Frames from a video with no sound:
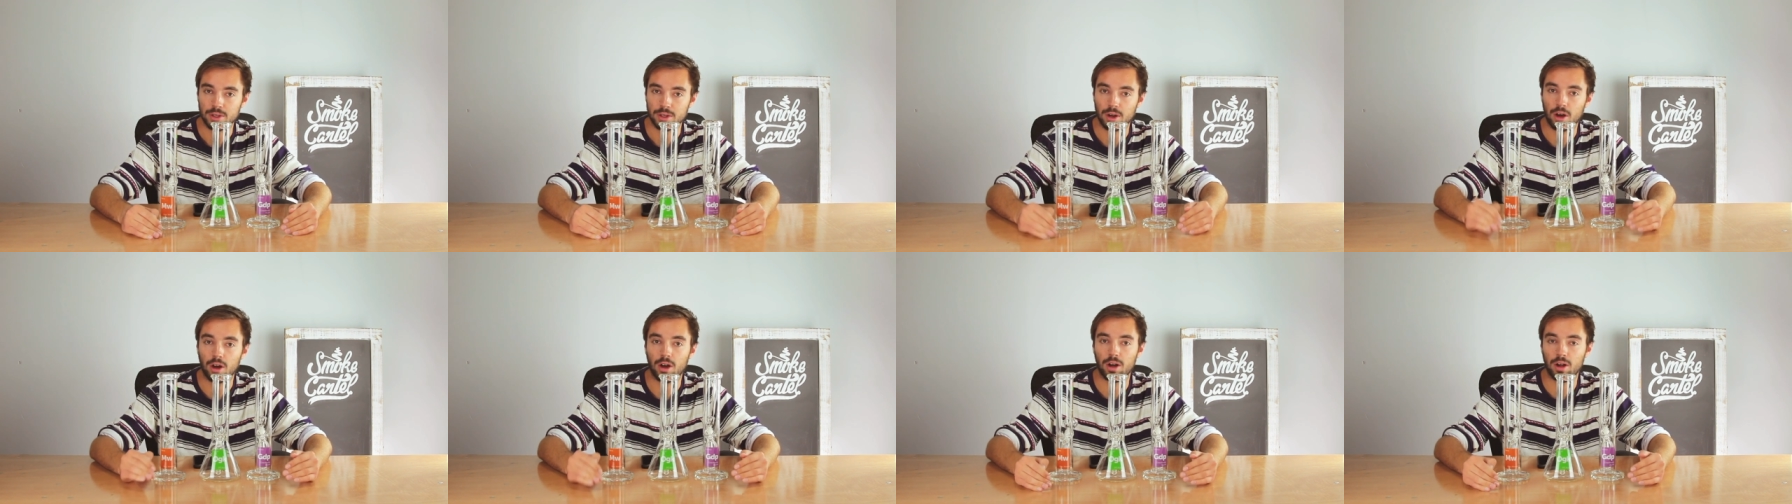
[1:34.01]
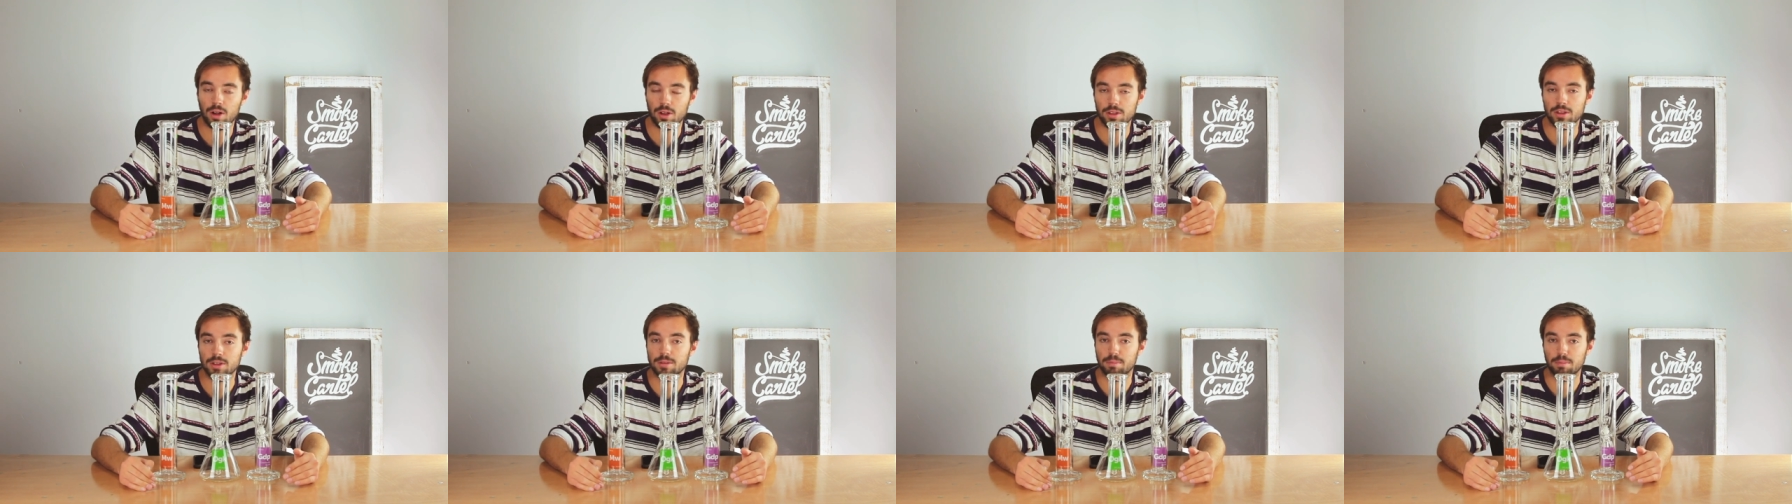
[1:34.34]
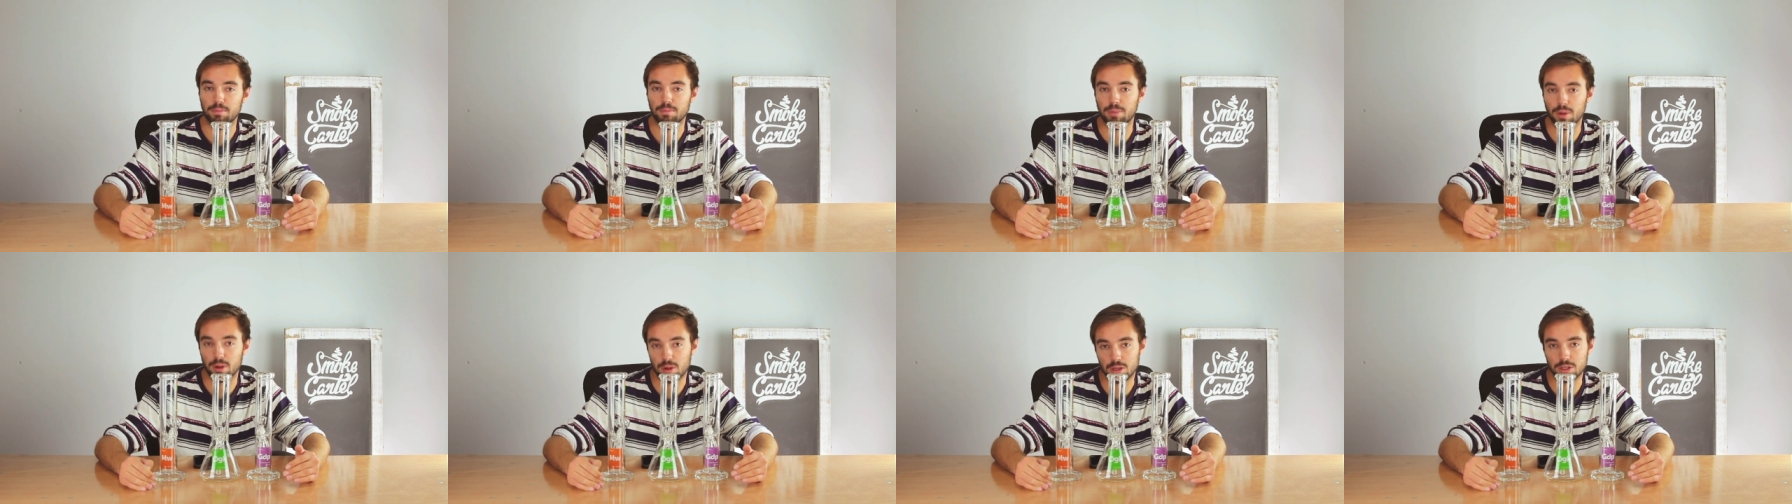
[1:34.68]
all the
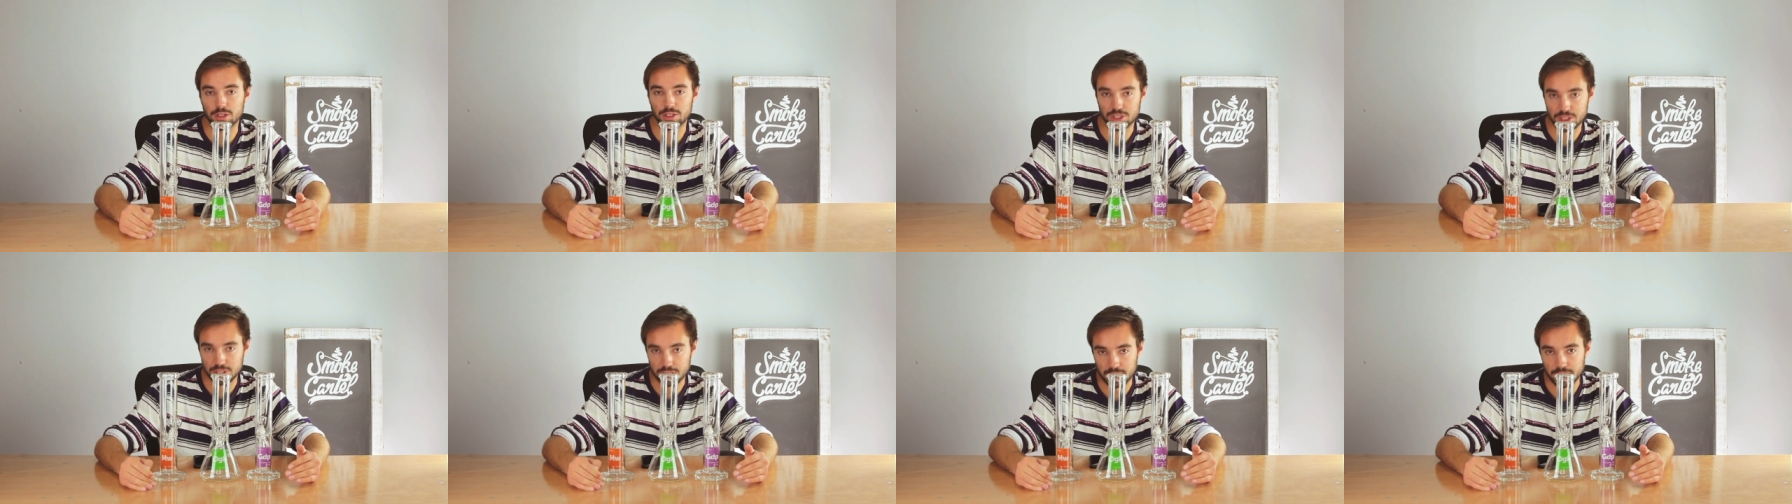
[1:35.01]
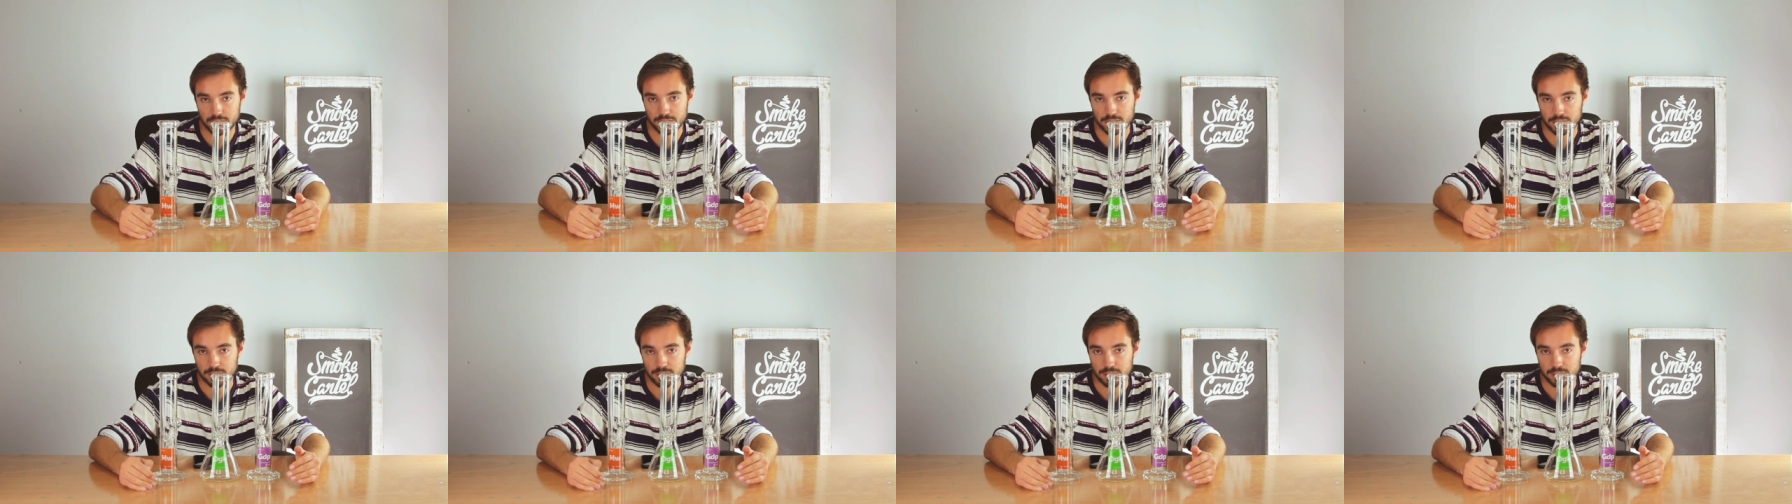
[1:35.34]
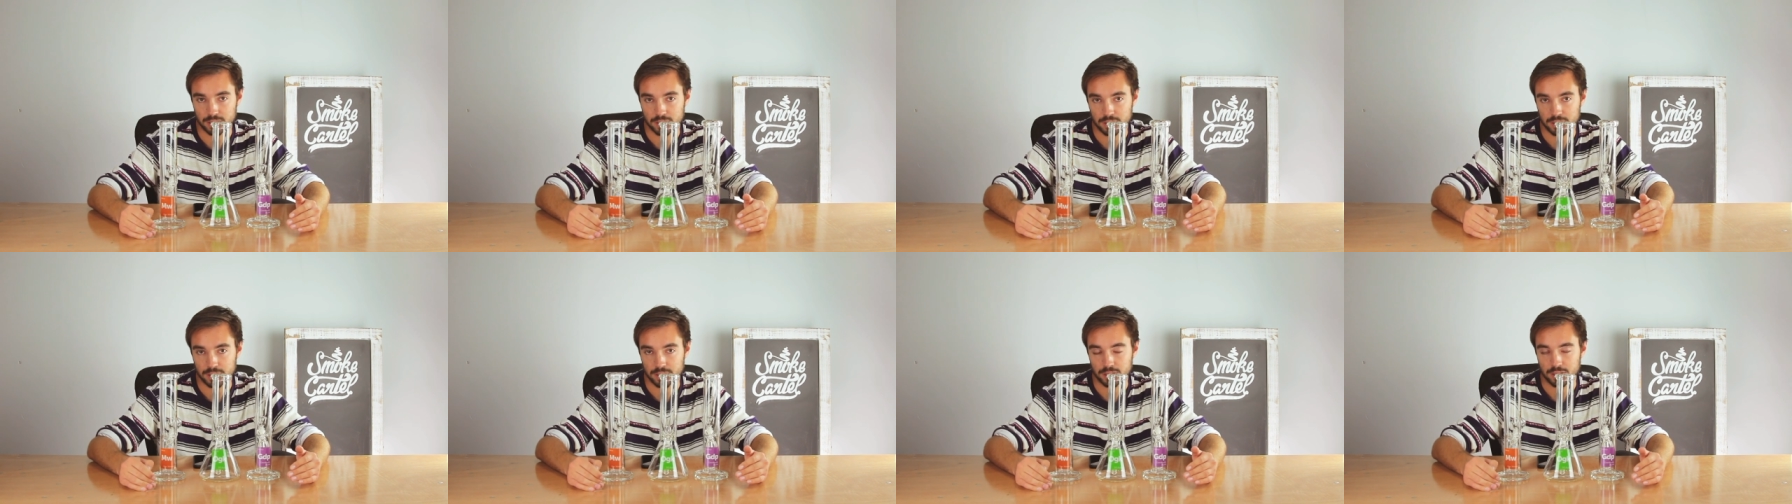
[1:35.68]
bullshit,
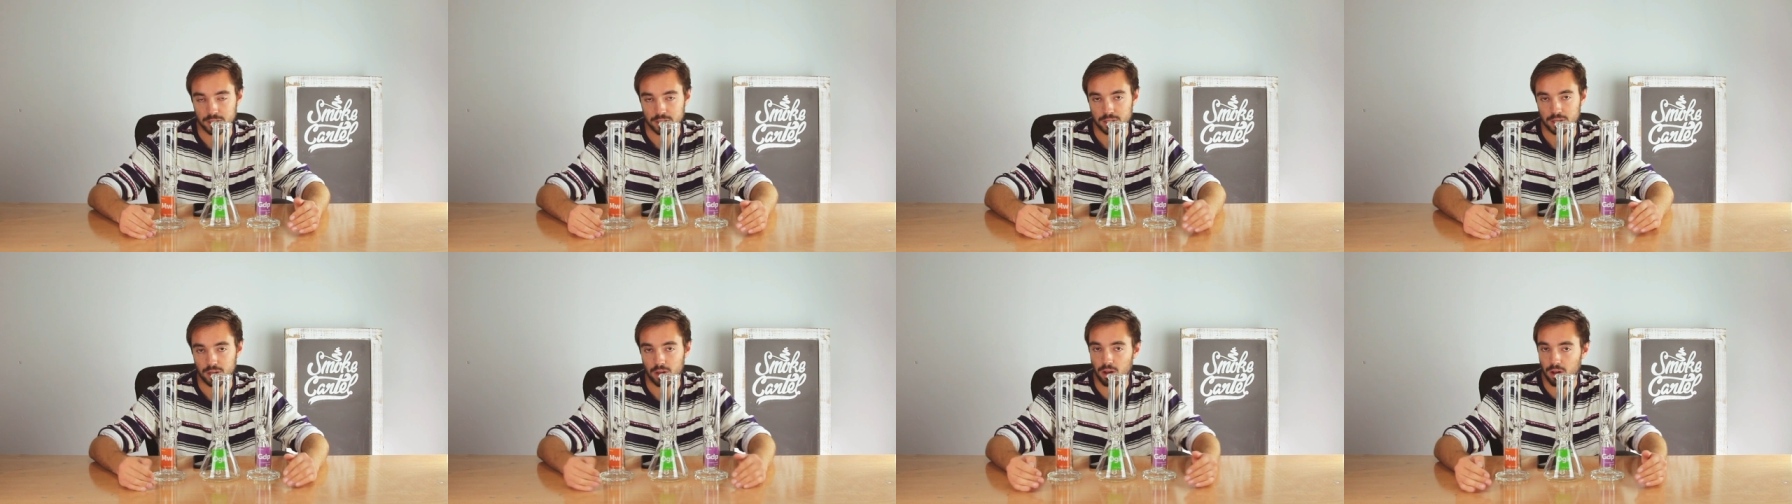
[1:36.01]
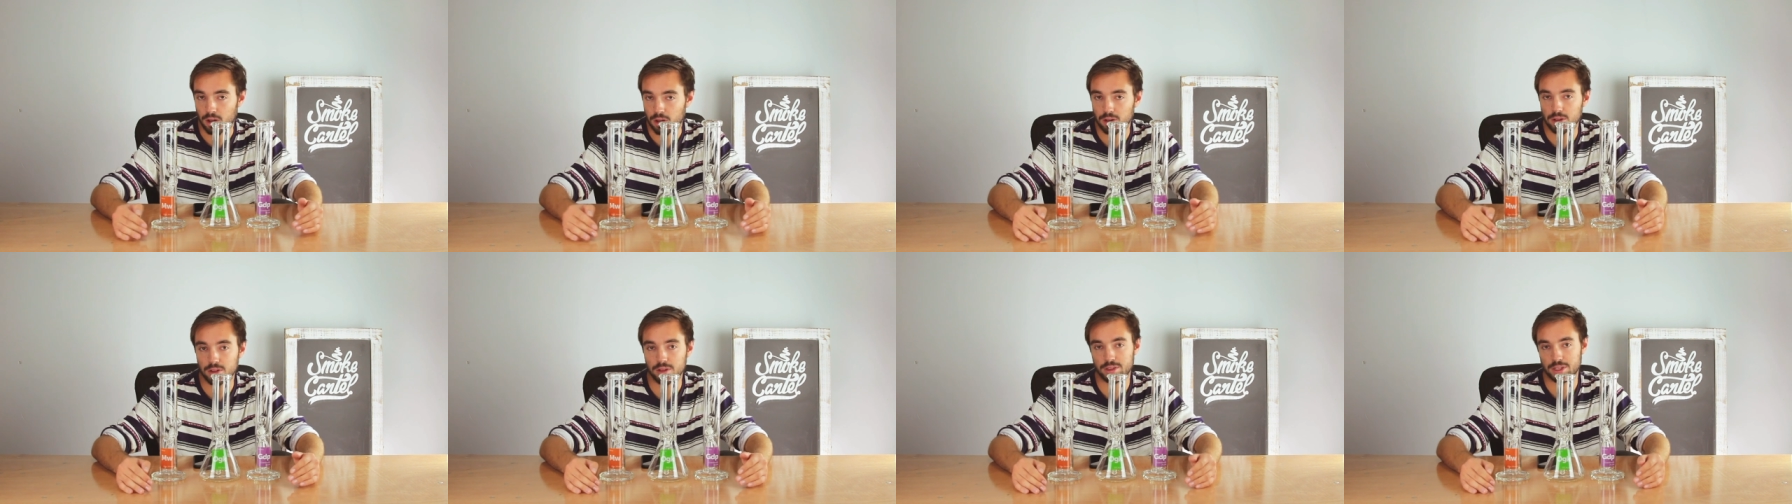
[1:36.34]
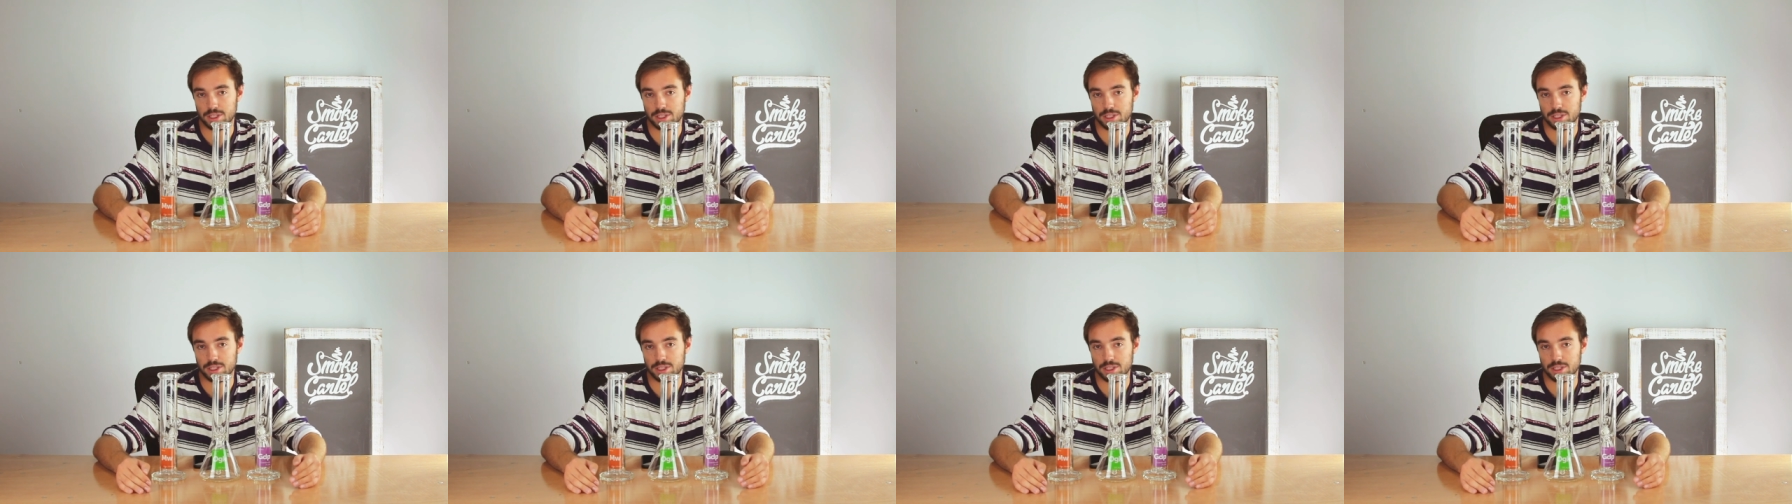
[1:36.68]
all